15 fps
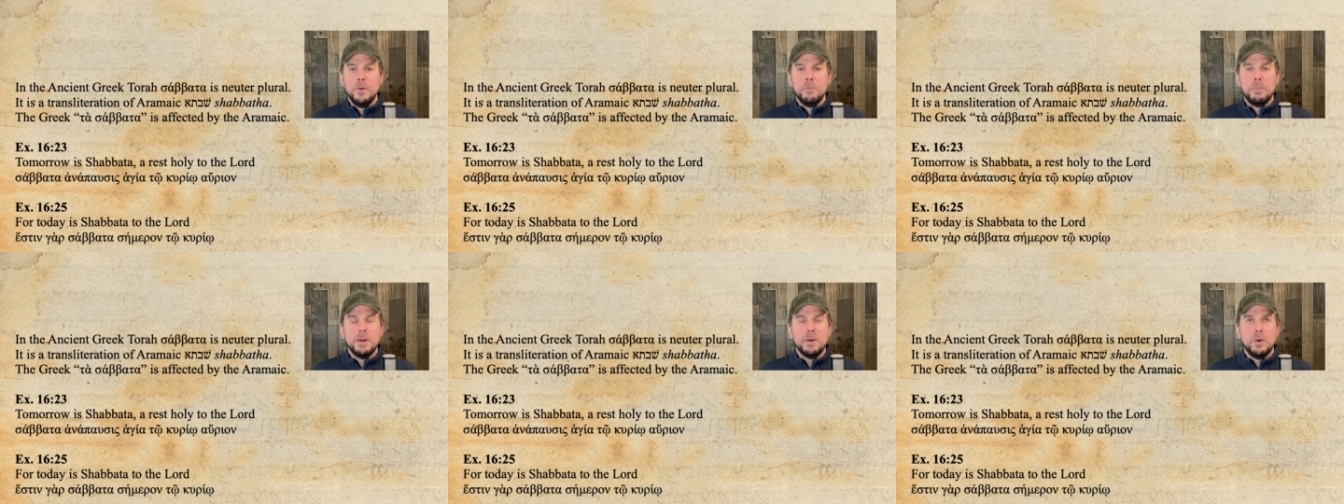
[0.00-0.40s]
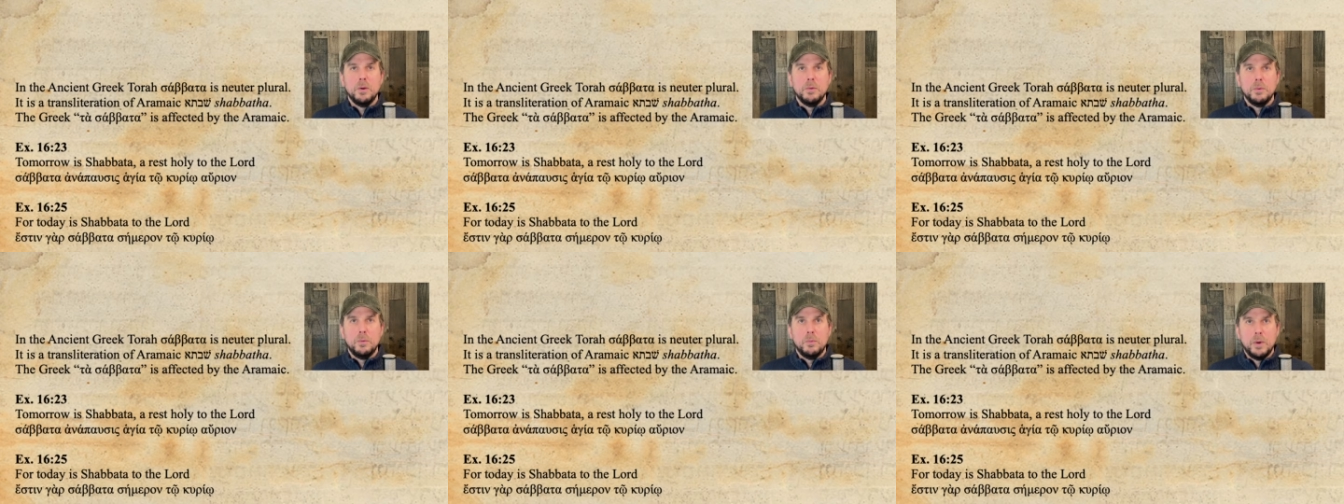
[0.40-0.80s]
But
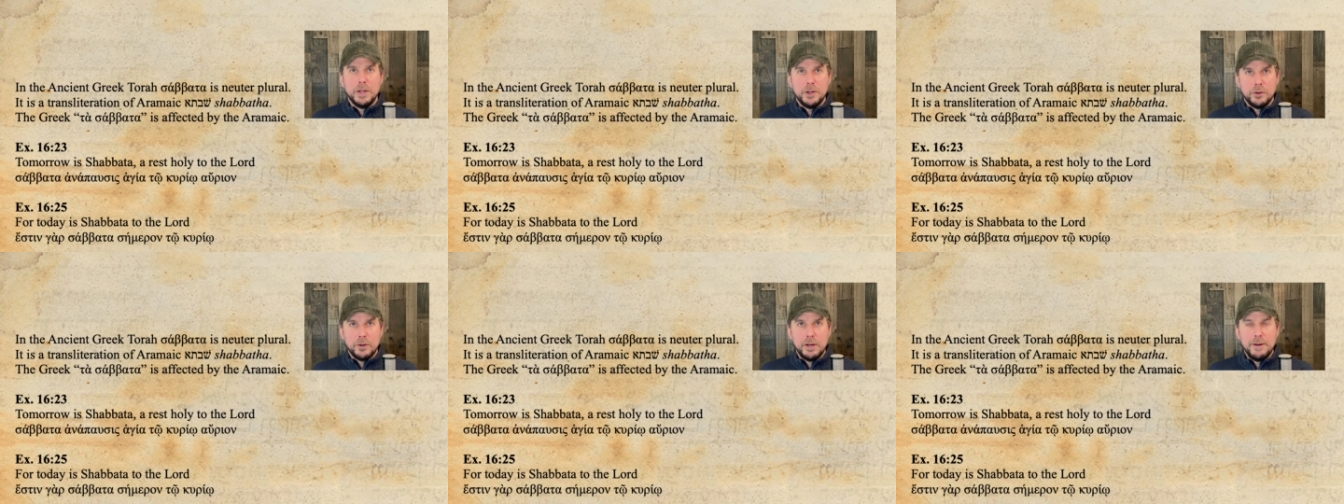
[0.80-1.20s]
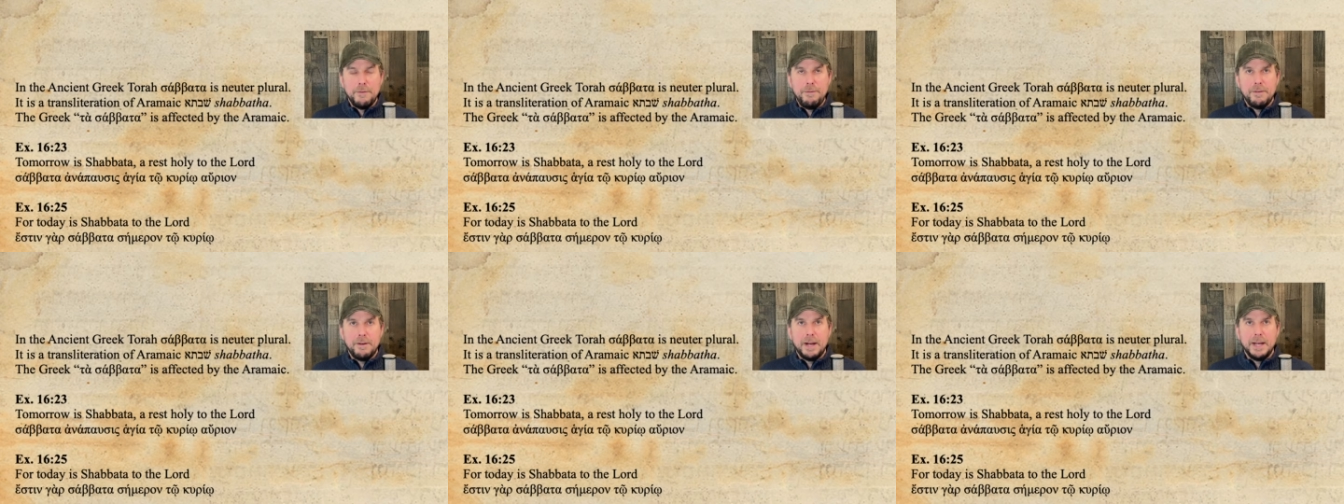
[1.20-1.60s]
what you're going to
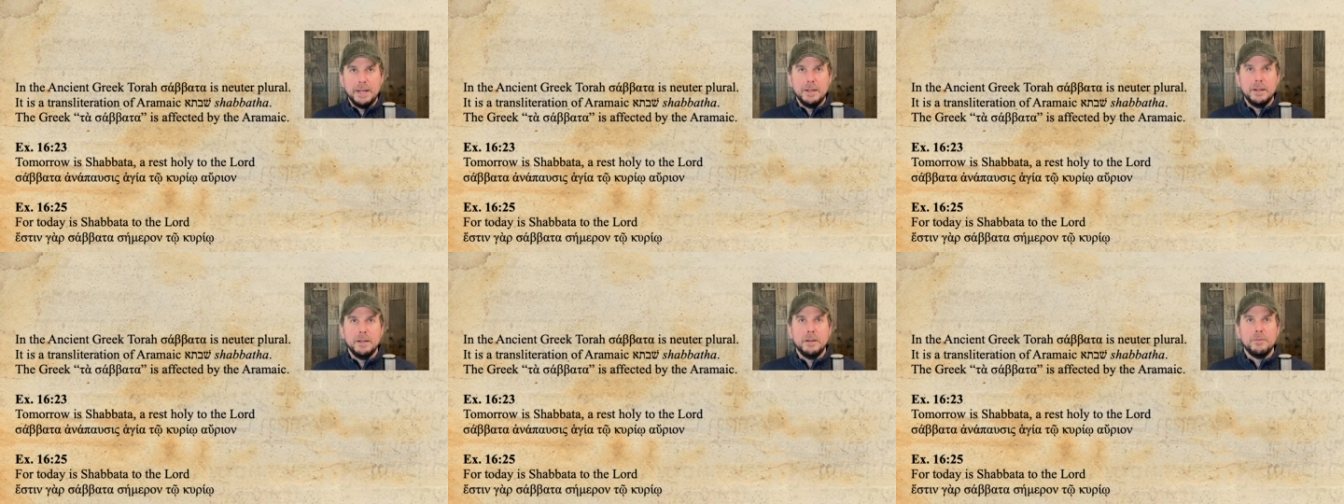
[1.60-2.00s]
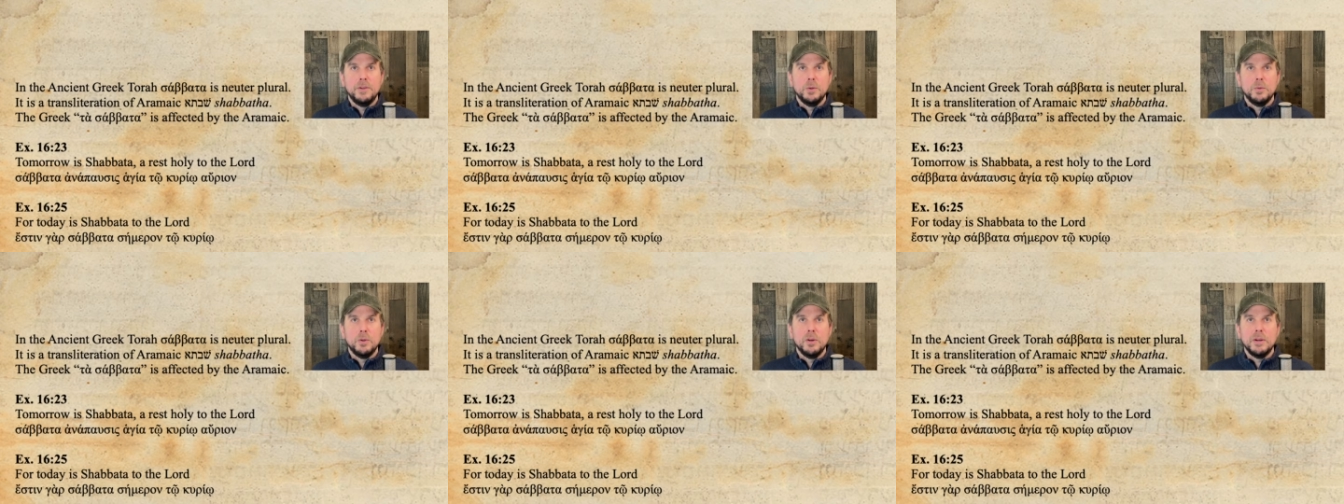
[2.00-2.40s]
find if you
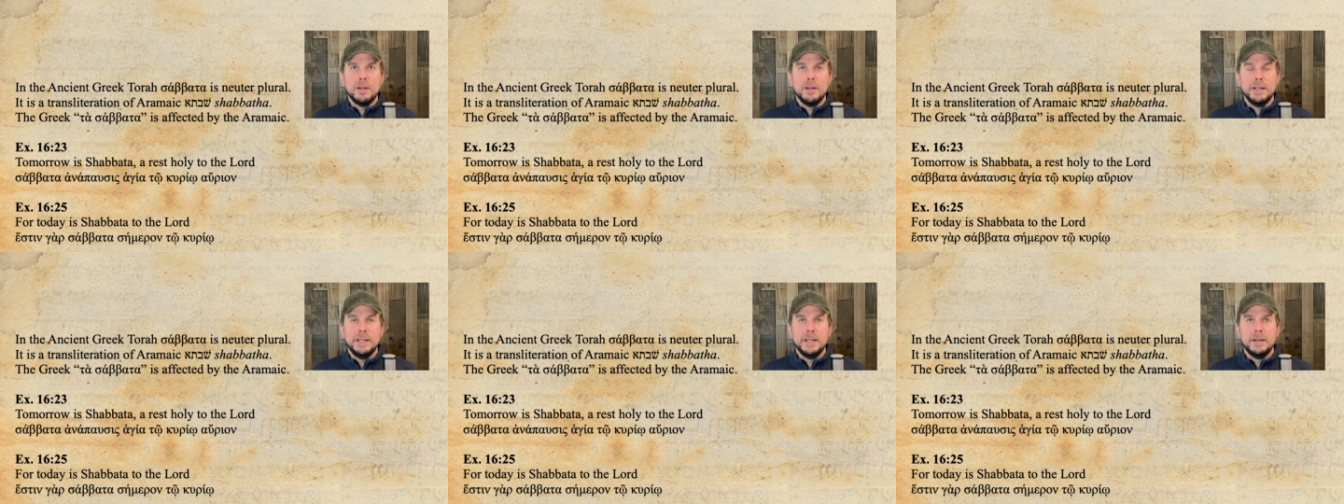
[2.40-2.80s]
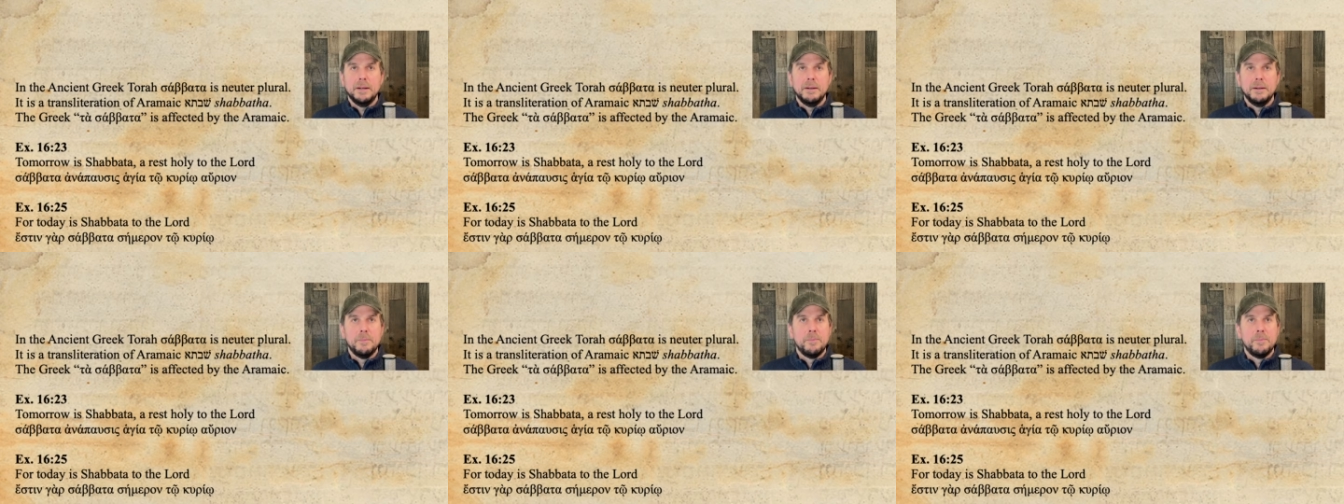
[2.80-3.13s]
look in